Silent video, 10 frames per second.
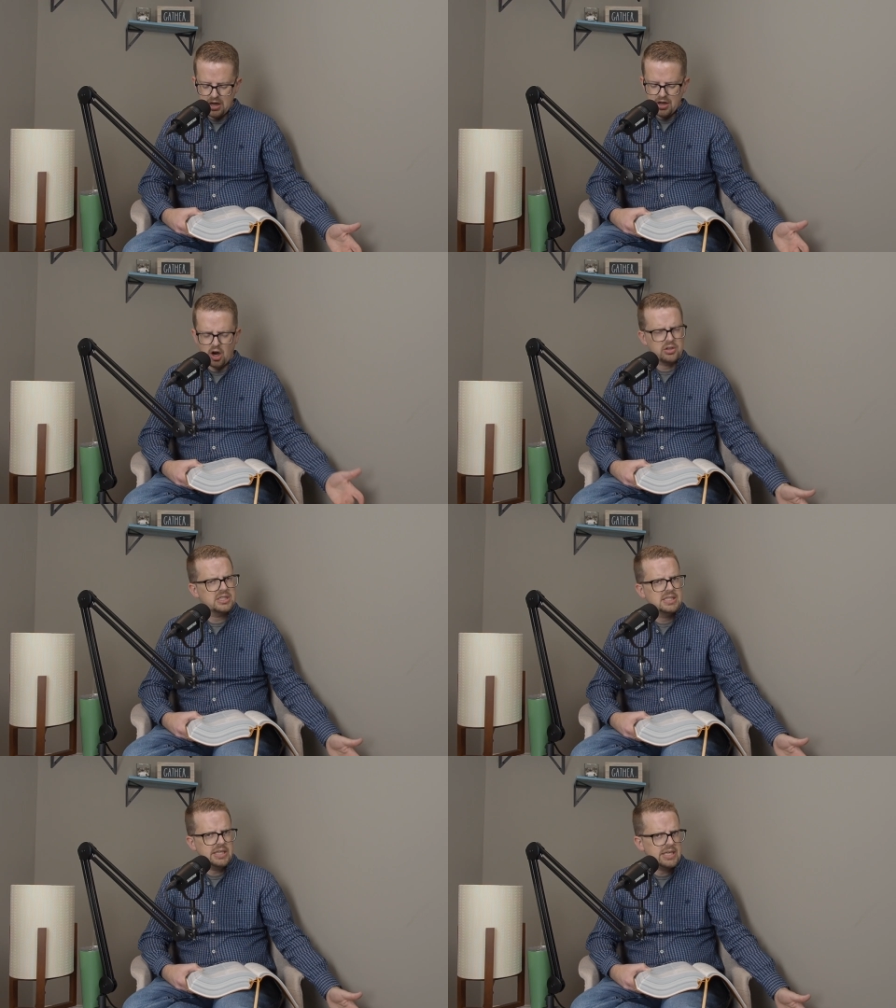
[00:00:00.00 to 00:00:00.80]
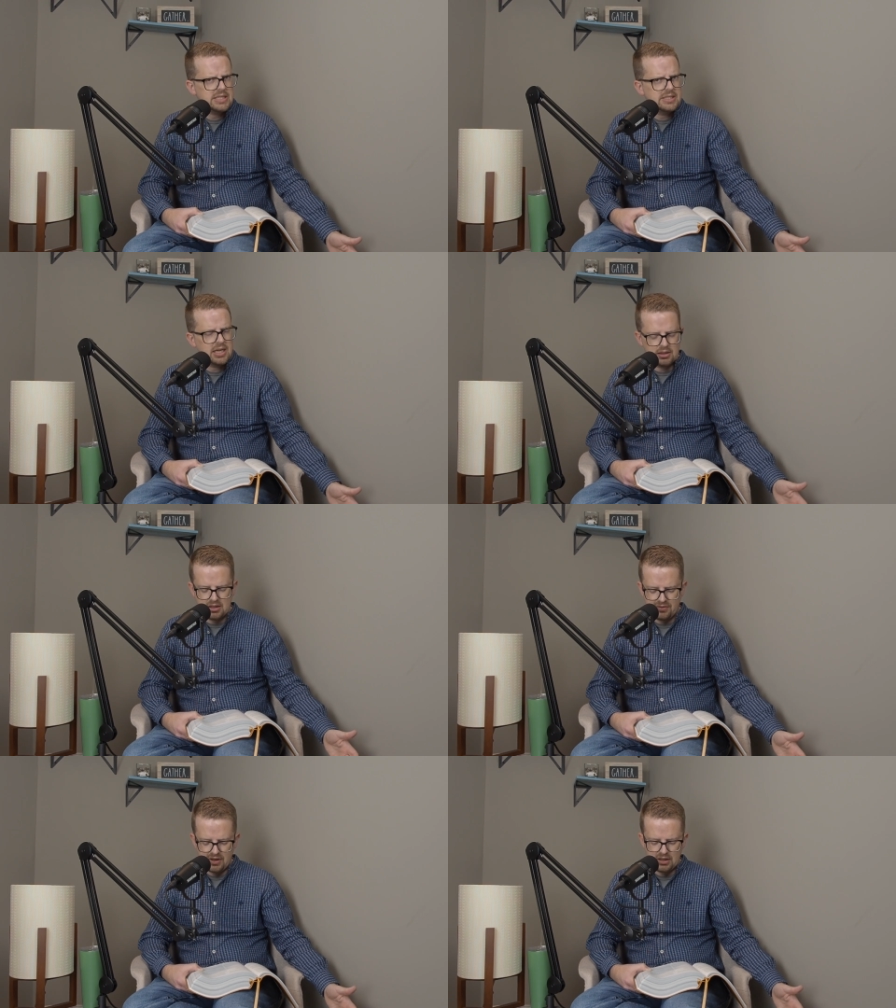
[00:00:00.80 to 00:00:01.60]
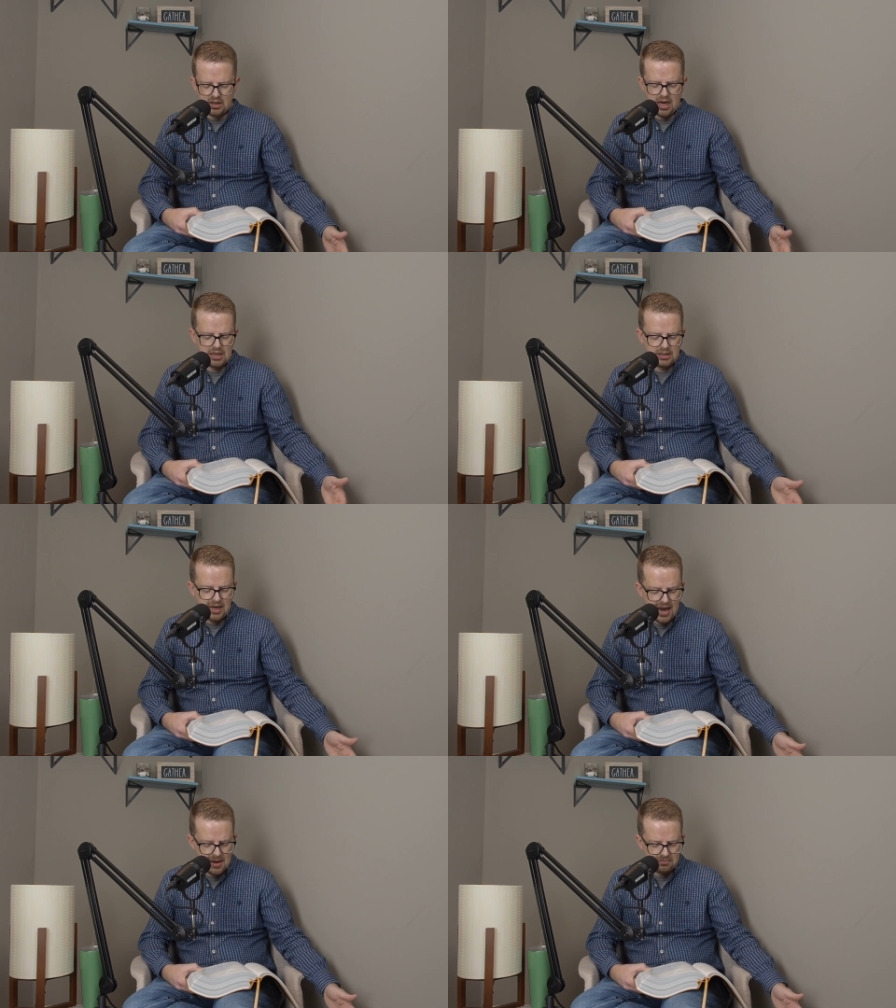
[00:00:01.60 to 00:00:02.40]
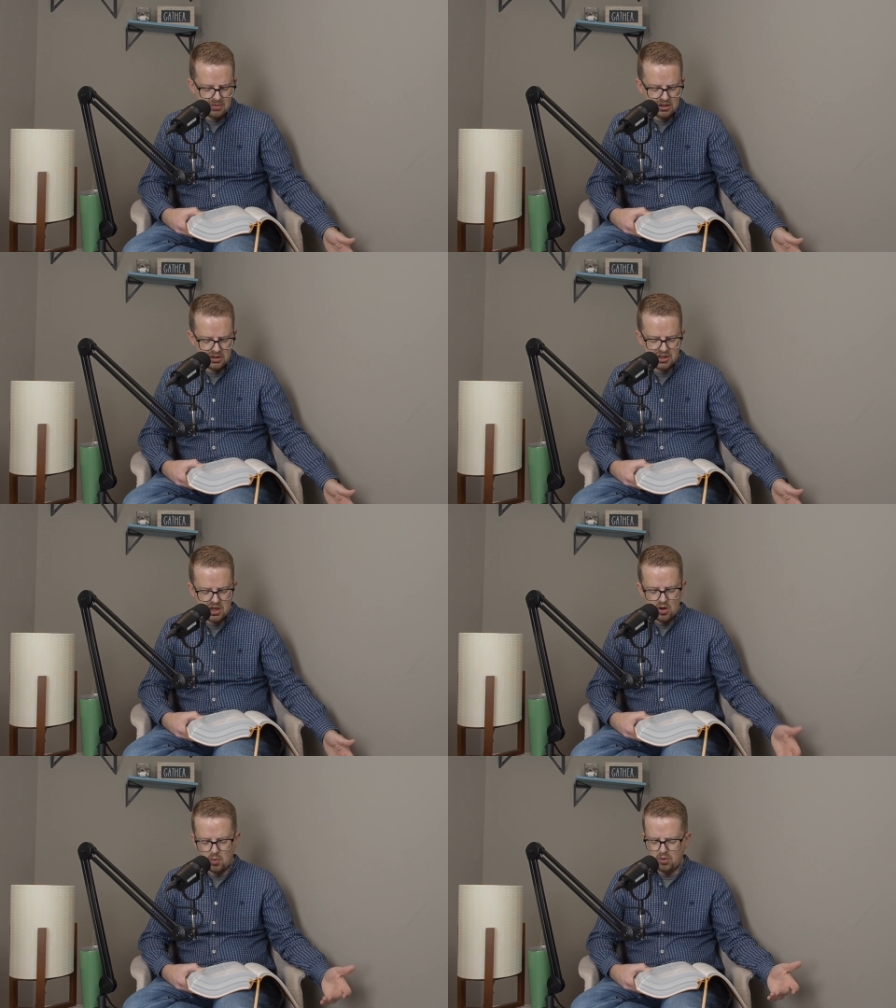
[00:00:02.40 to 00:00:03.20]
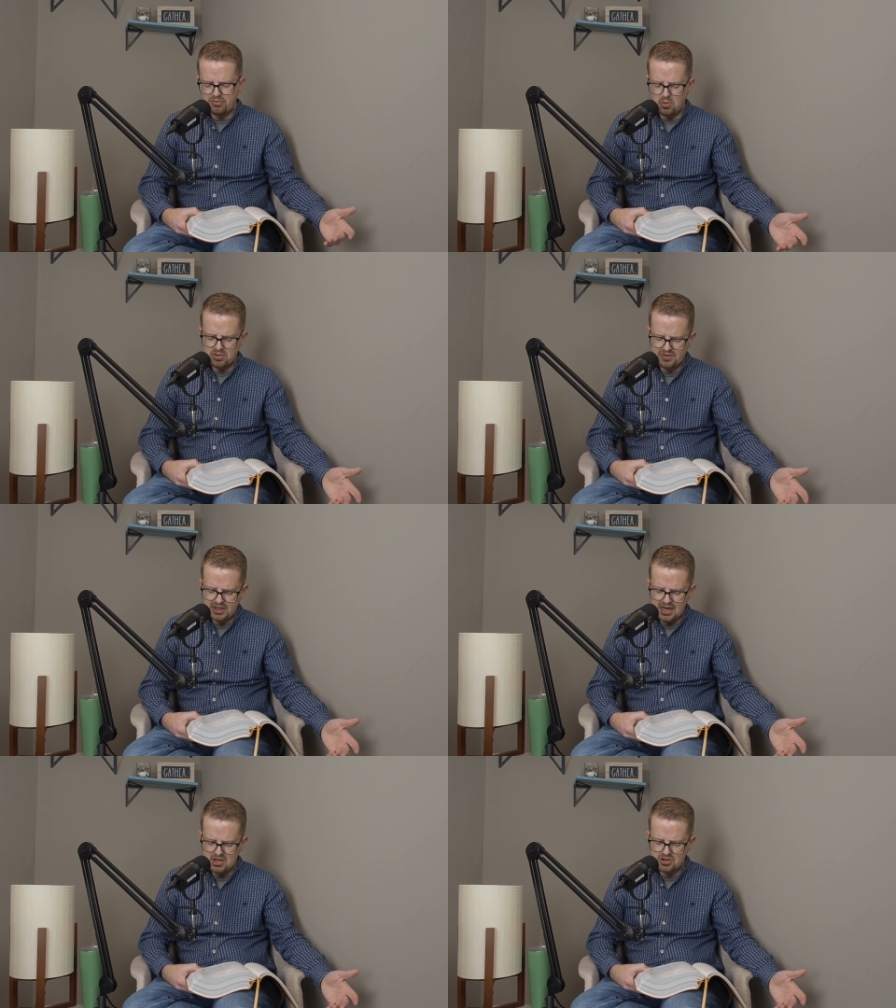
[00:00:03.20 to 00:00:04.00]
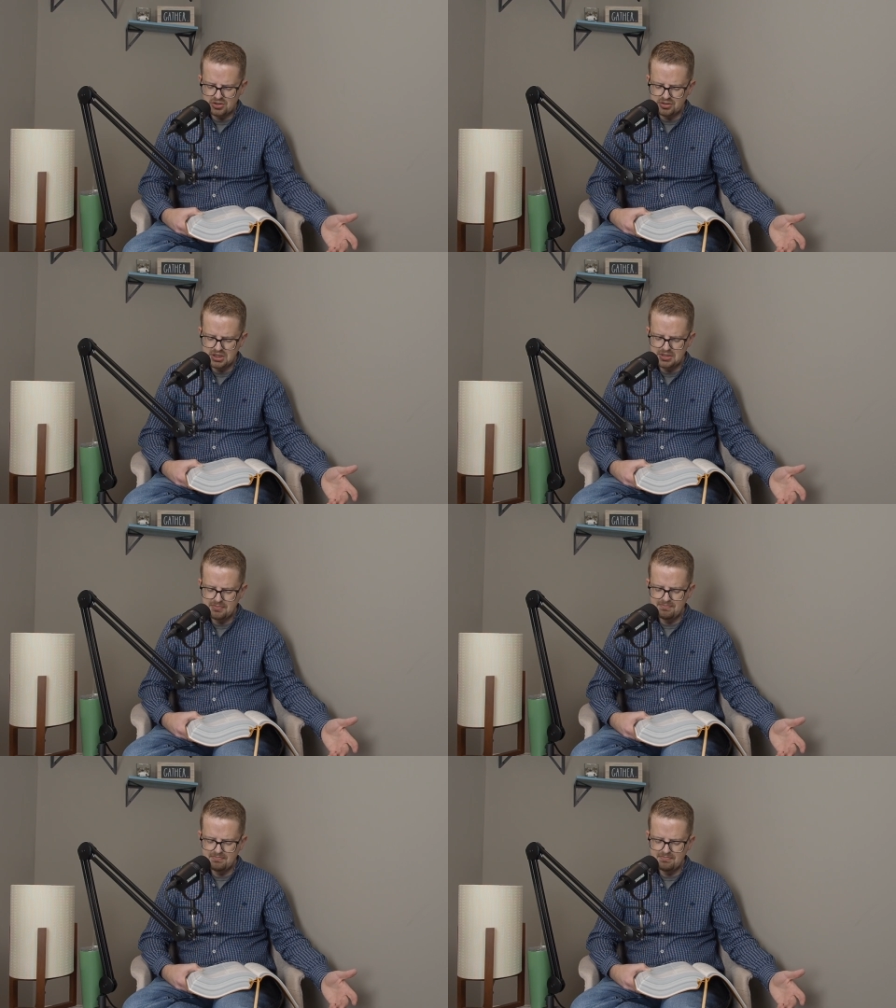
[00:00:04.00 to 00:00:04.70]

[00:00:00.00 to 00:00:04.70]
Are the cities they live in encampments or fortifications?